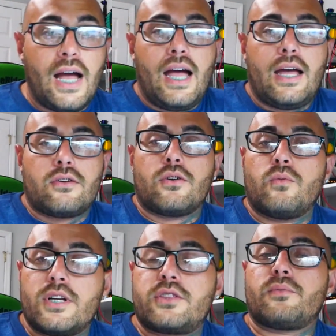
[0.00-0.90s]
I, don't know
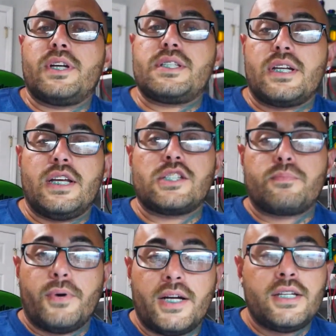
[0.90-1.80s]
what the reason is,
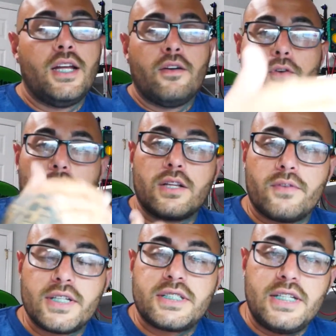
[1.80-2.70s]
but for all of
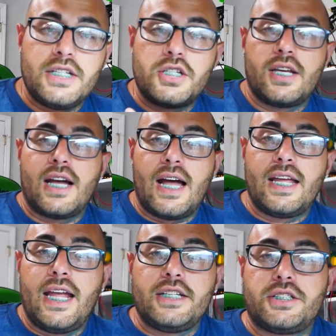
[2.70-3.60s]
us DJI
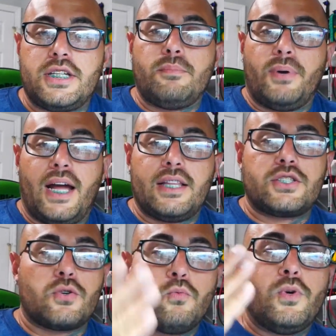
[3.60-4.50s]
HD
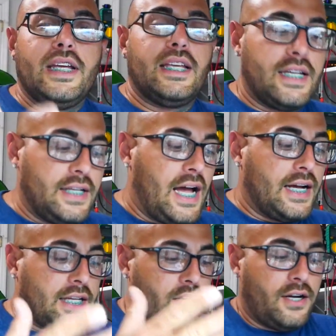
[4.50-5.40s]
pilots, we
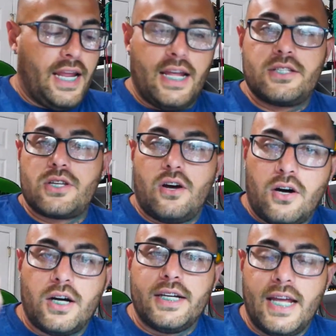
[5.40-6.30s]
cannot get our hands
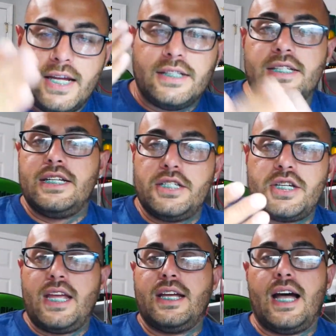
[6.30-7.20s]
on a
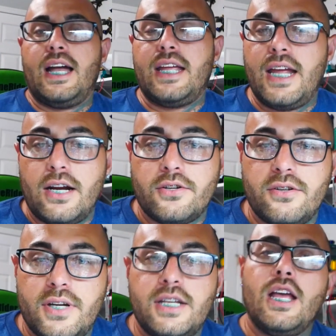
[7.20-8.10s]
DJI air
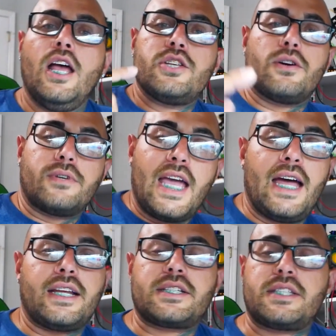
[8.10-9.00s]
unit. So
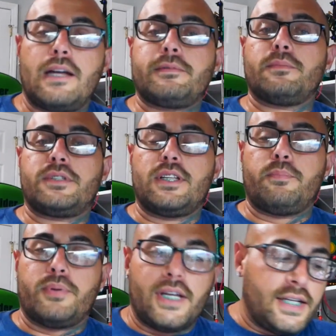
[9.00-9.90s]
Caddx stepped up to the
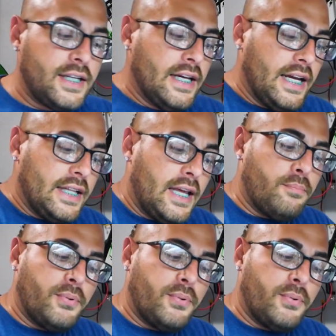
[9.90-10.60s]
plate and they